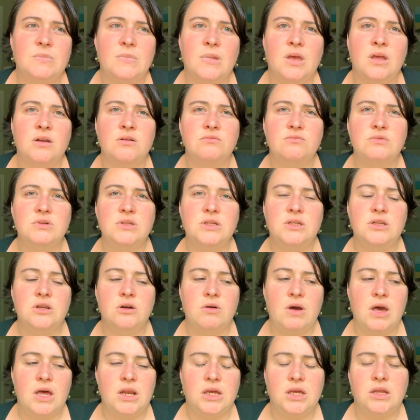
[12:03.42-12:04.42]
I don't really know
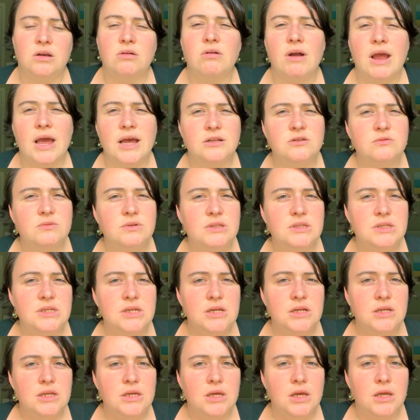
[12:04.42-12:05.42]
how to interact with
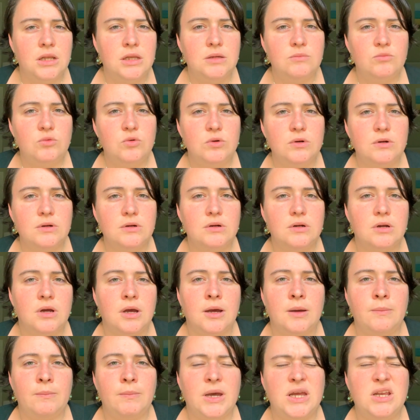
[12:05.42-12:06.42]
deity anymore.
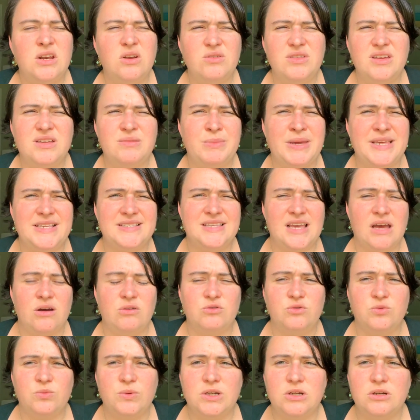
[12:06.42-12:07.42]
I know that may
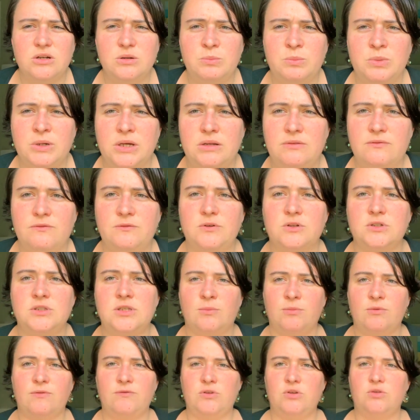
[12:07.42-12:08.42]
sound weird, but for
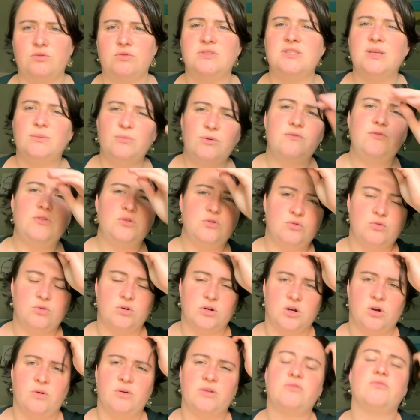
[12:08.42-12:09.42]
some of you who are
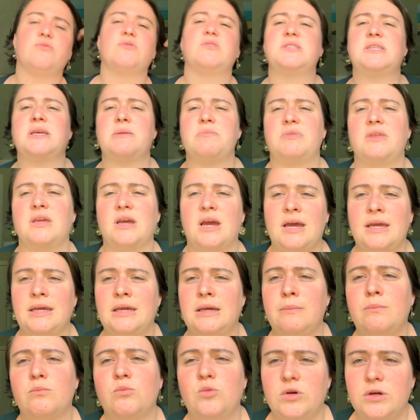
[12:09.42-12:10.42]
going through the same thing I
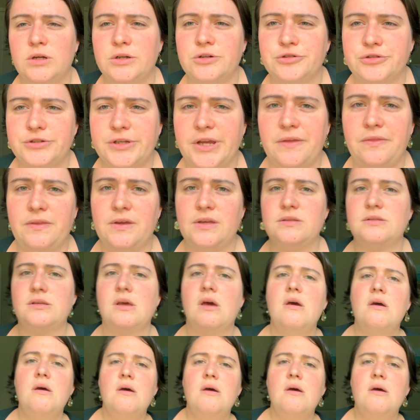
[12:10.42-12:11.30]
am will understand this.